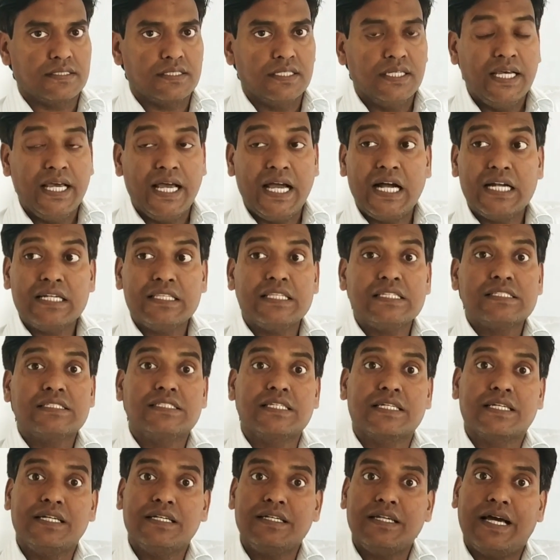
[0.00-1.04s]
And the
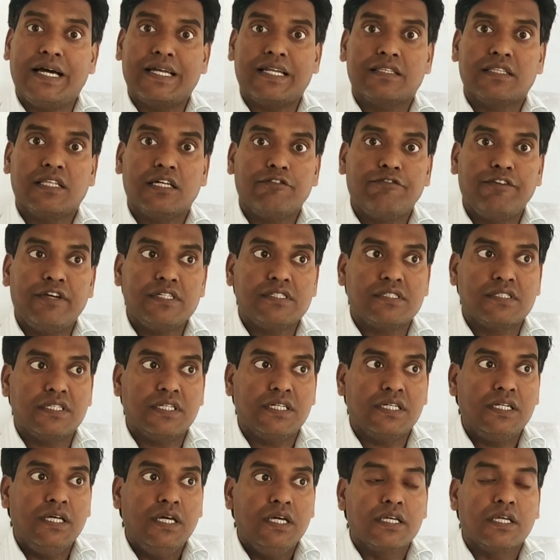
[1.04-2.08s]
second another way is
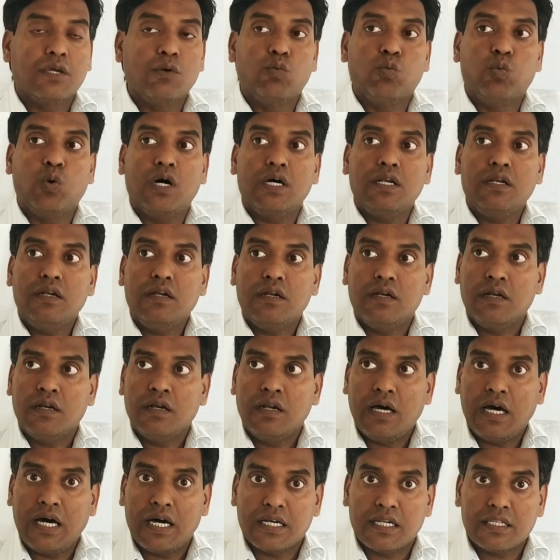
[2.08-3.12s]
there,
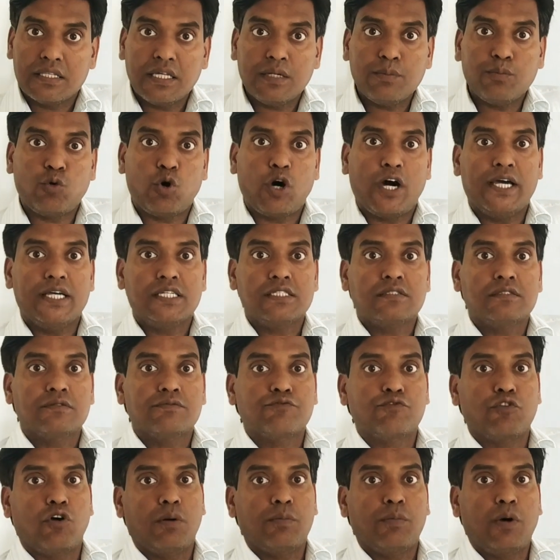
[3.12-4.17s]
another boys
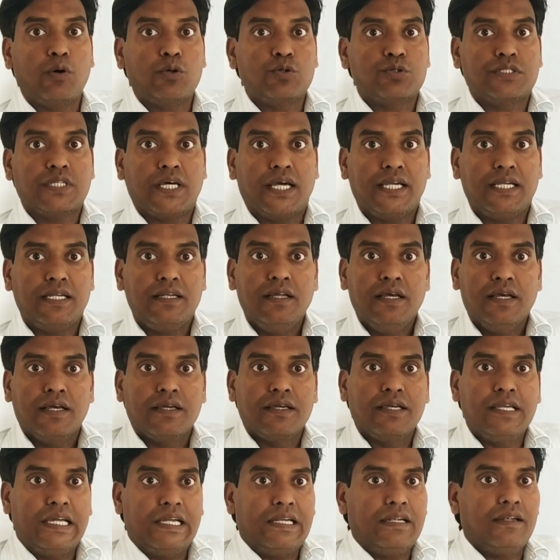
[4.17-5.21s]
from outside
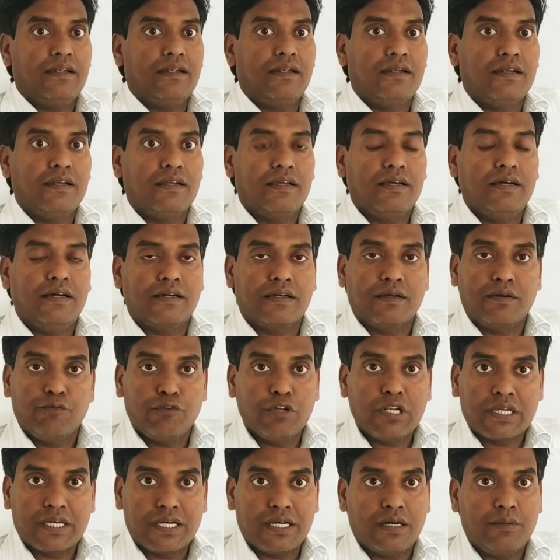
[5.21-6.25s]
will
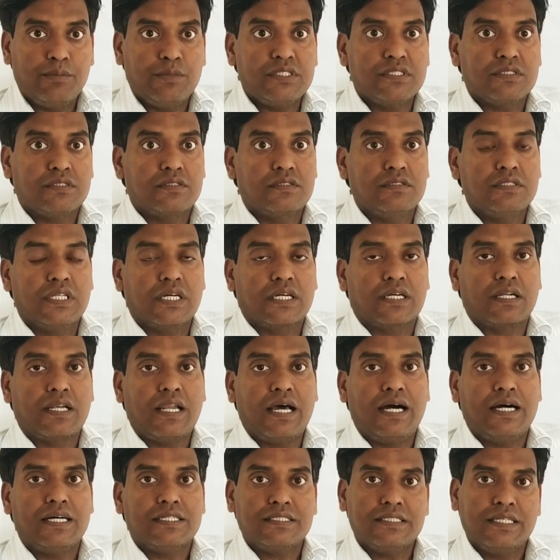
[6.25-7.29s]
come in the class
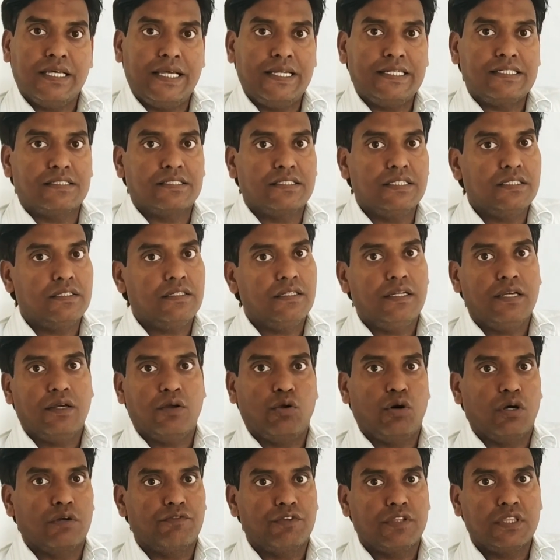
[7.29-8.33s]
and sit along
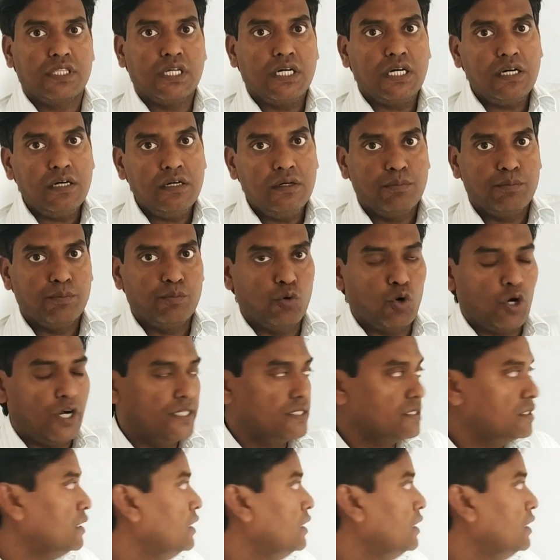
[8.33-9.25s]
with the boys.